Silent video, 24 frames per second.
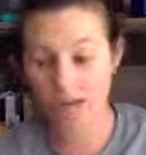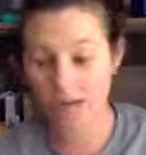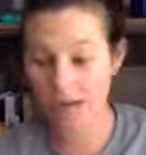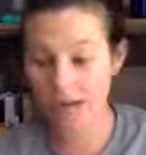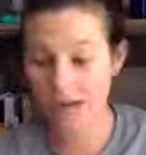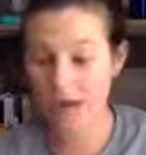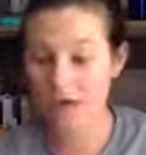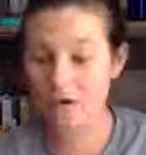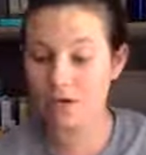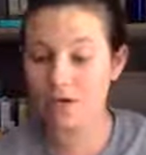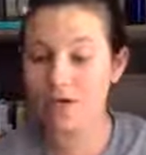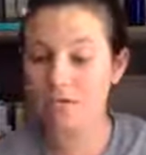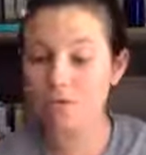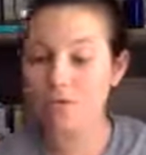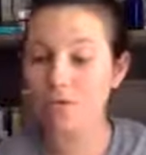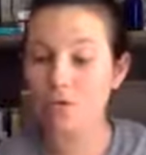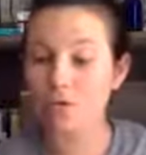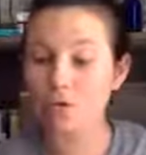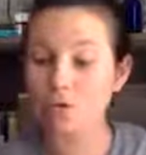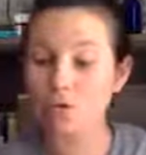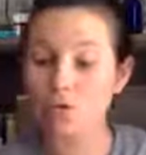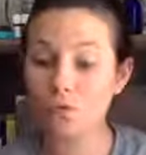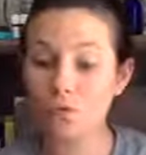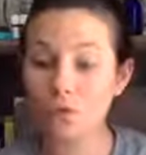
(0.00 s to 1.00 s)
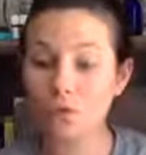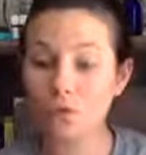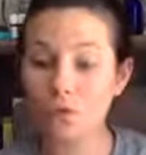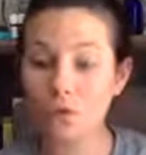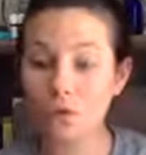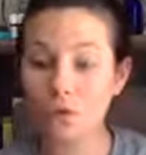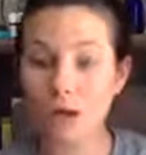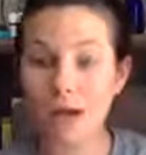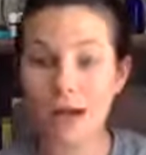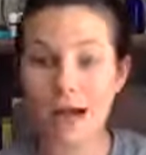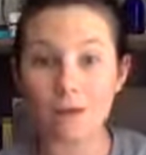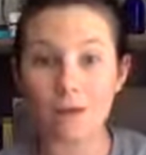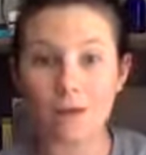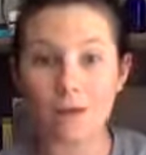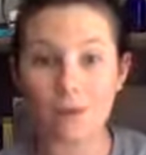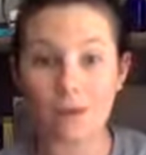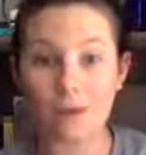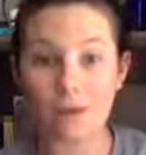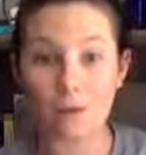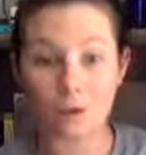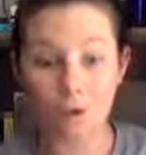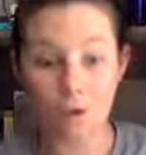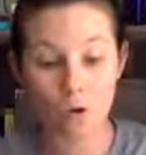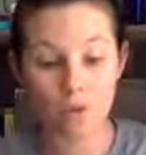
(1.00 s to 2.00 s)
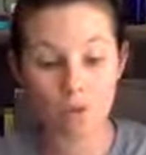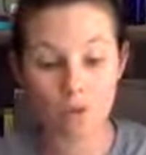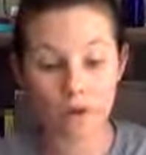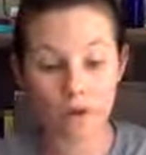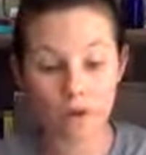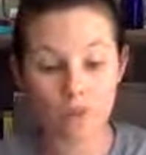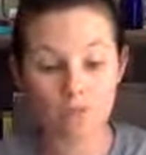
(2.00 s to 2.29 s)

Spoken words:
Now, I would say warm it up.